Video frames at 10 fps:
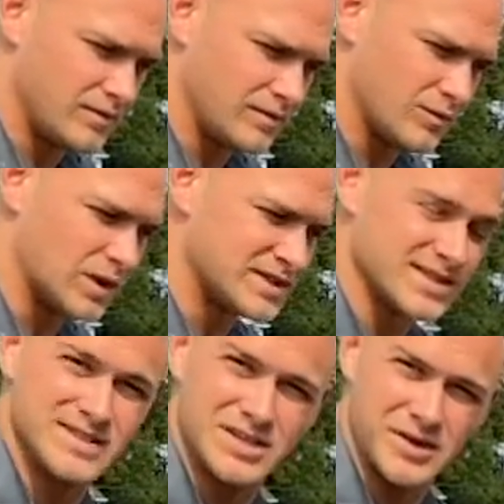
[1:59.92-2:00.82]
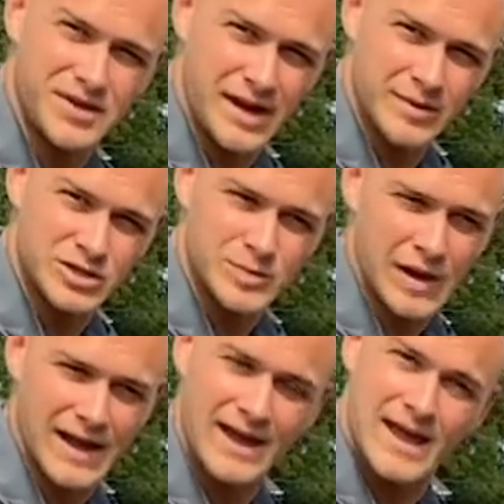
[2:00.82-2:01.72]
what's considered damage
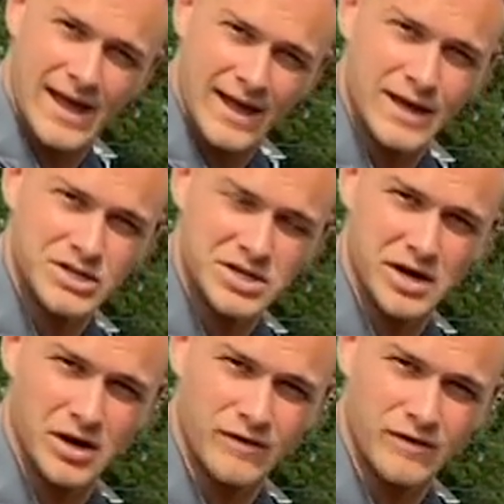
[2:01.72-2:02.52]
by Hague engineering